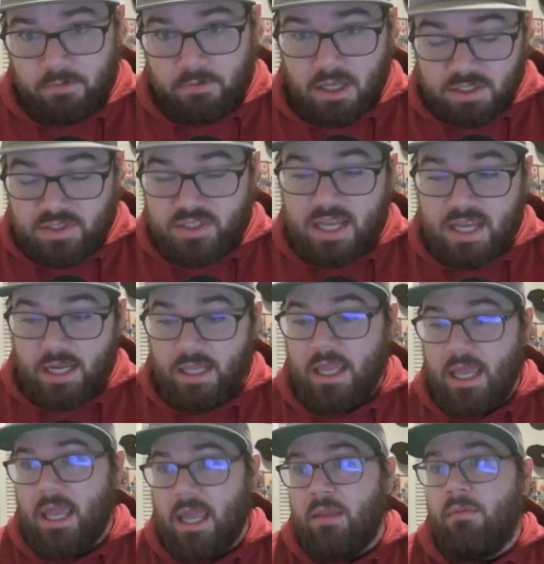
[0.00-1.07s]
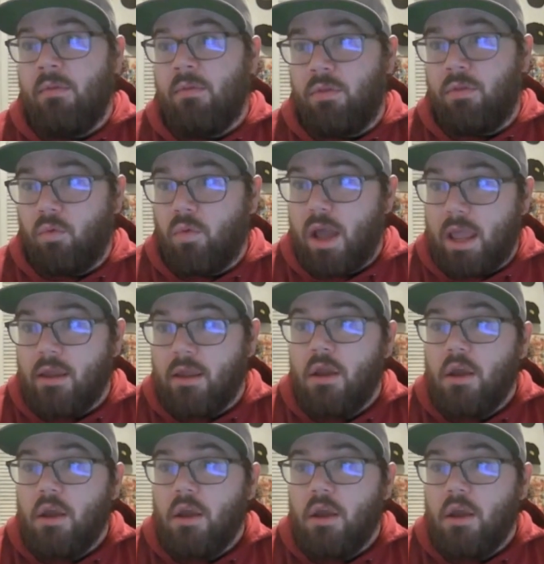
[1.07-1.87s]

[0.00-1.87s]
is getting in the way.